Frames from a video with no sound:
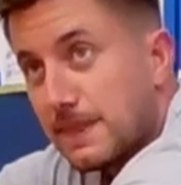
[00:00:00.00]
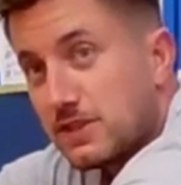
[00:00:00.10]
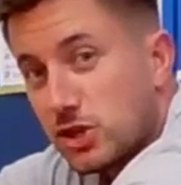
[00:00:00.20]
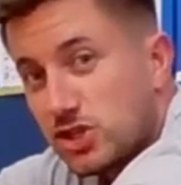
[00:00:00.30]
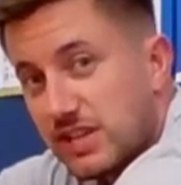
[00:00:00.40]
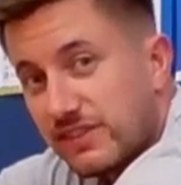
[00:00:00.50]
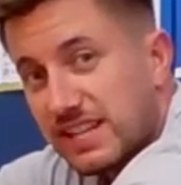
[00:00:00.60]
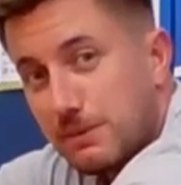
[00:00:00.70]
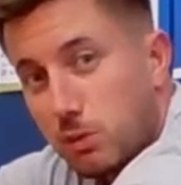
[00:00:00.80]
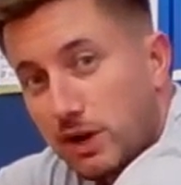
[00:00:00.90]
So you just have to
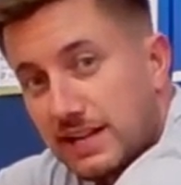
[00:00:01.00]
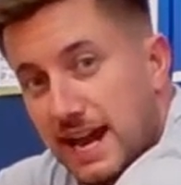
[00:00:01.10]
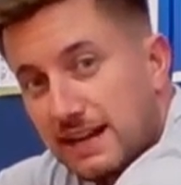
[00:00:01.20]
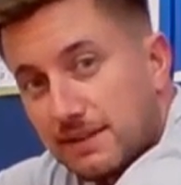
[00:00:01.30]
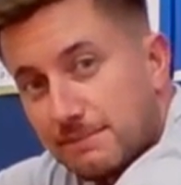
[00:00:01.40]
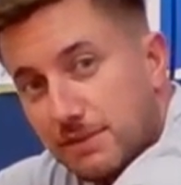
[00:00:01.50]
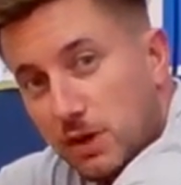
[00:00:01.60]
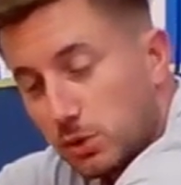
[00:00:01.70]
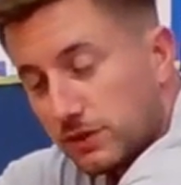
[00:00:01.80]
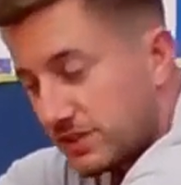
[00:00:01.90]
keep working at it.
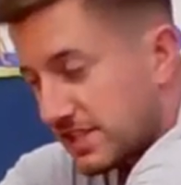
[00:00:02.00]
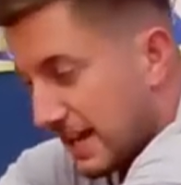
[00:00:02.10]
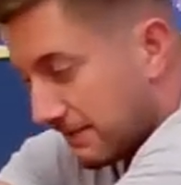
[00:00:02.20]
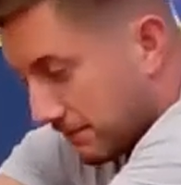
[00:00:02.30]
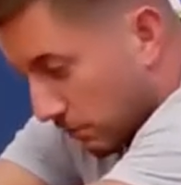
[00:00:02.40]
Hold it for 10.